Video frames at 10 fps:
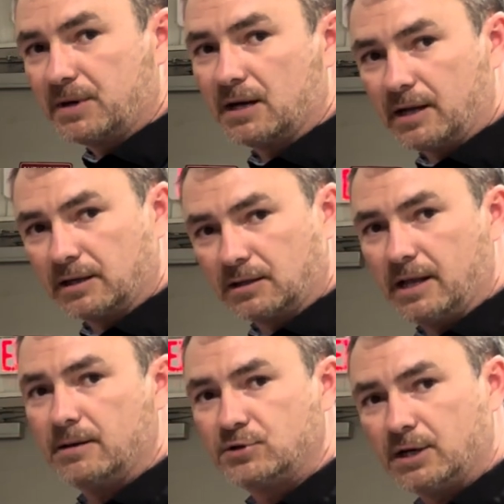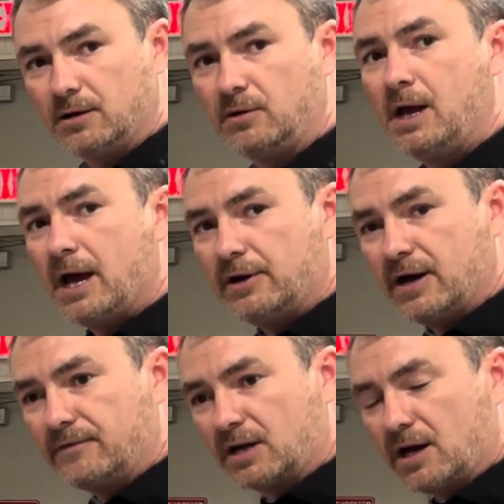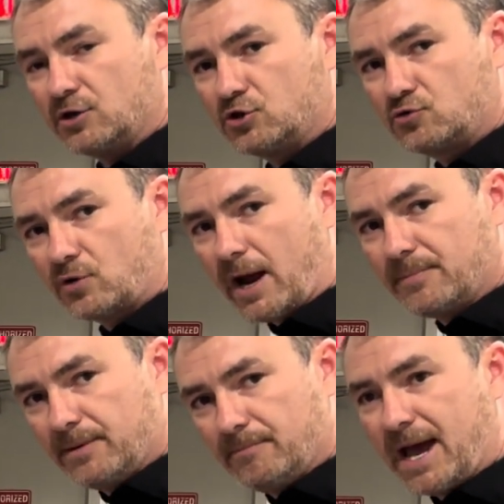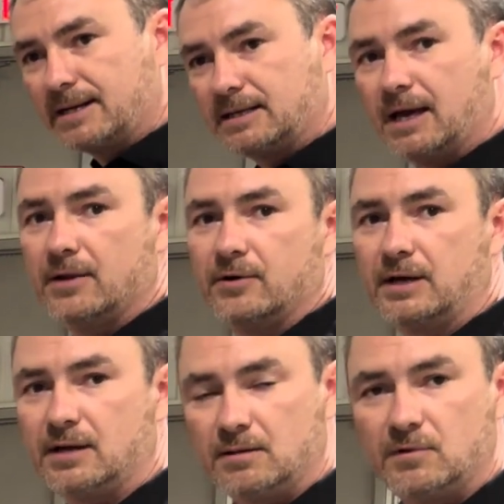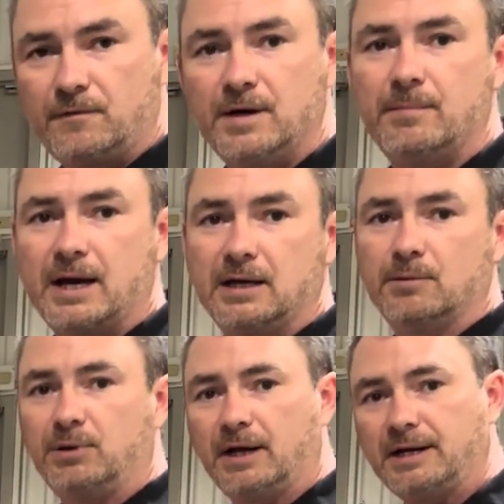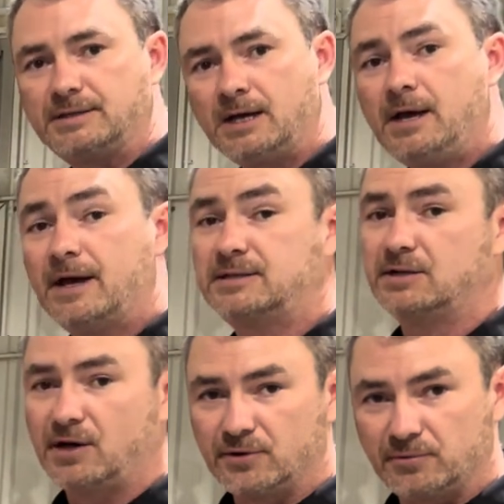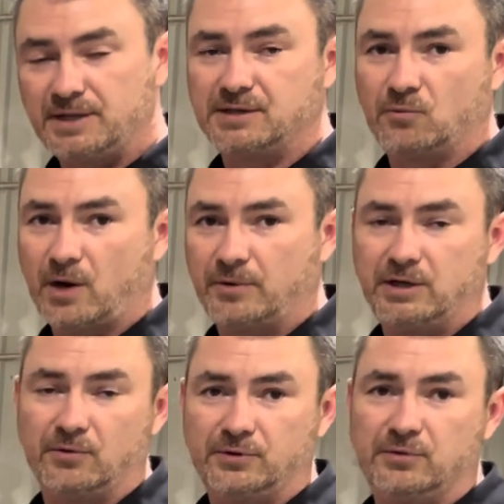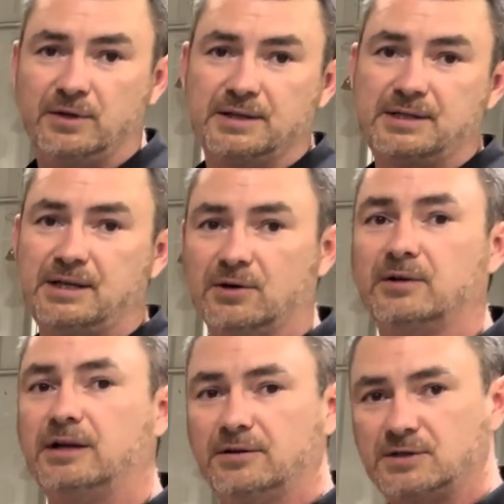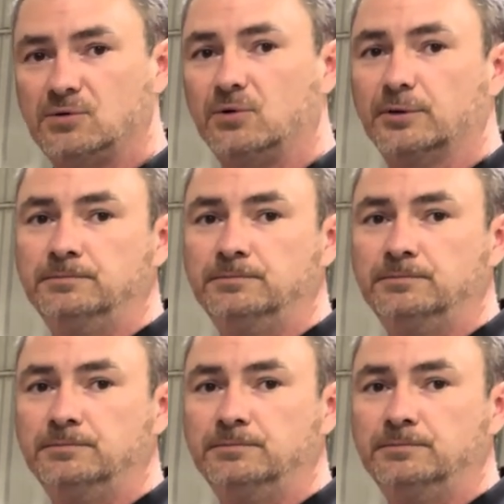kind of like a clamshell. And you have to kind of strap them back together to get them to fit back into place. That's another reason why we don't do this here in the store.